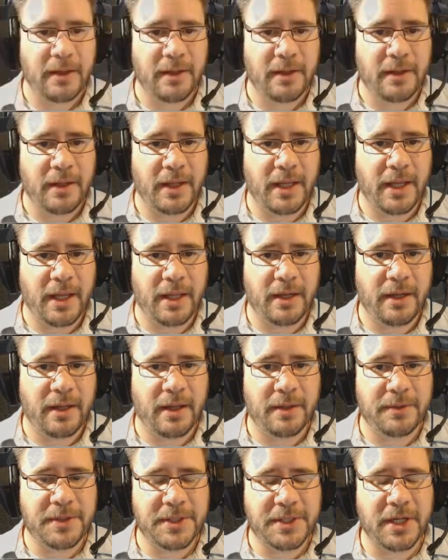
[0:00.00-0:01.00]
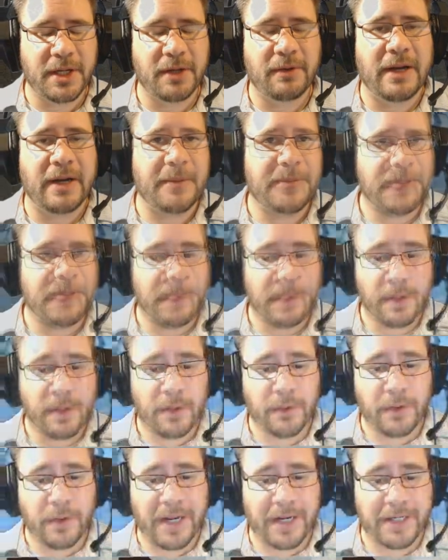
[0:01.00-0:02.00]
And just going to grab some nether.
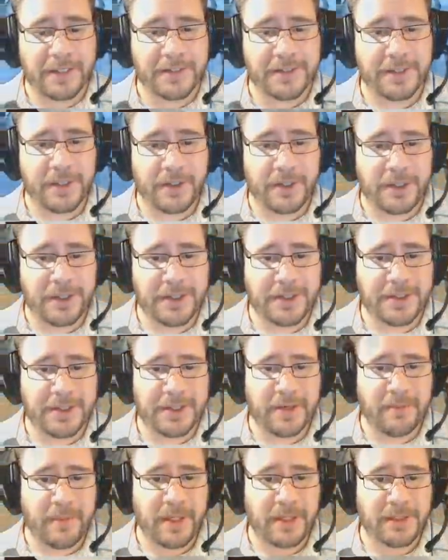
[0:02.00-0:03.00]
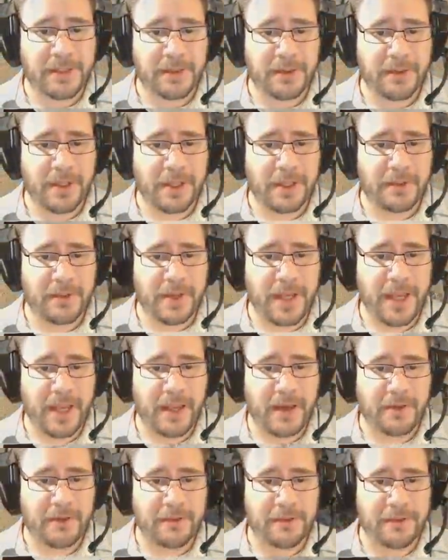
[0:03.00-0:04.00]
Right, so you just need to make sure that you
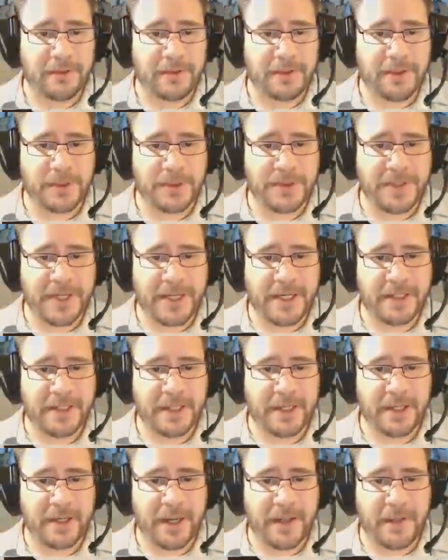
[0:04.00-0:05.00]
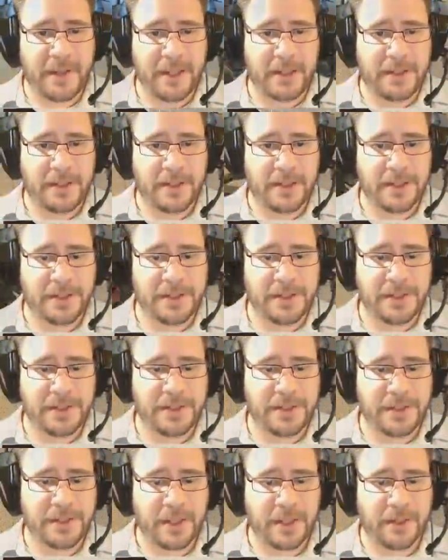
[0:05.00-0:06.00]
have soul sand in there, and then you can just
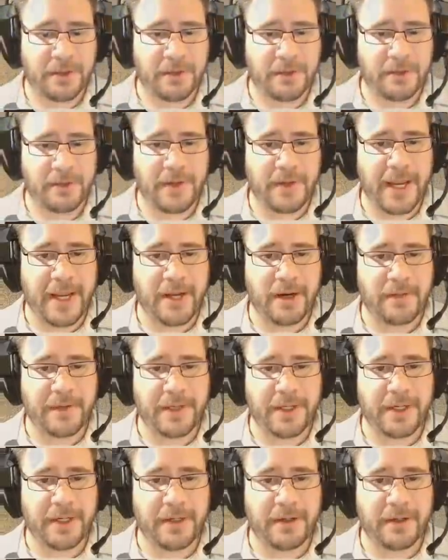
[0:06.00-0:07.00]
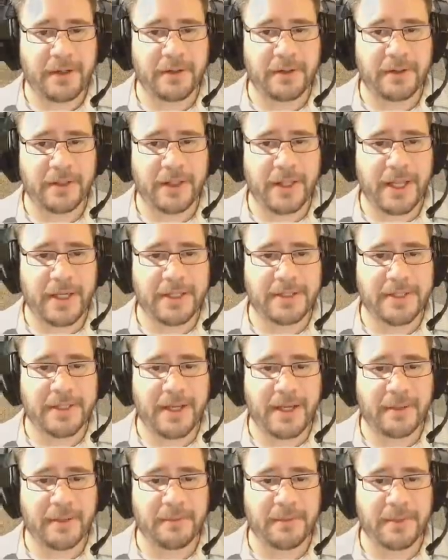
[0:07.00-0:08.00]
chuck through 8 over here at a
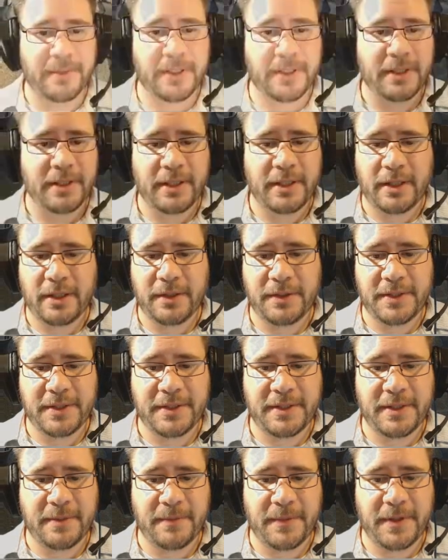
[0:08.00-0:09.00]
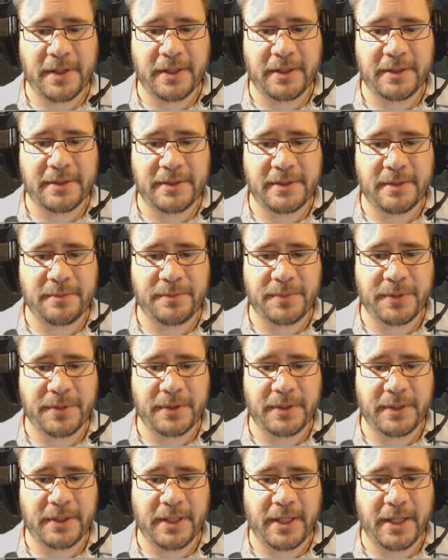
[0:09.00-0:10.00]
time. You know, just something
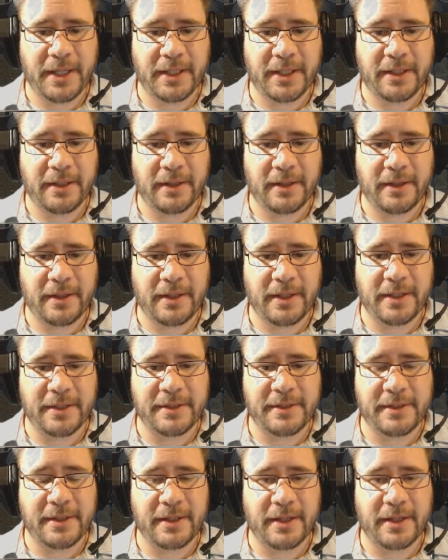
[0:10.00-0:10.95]
simple like this.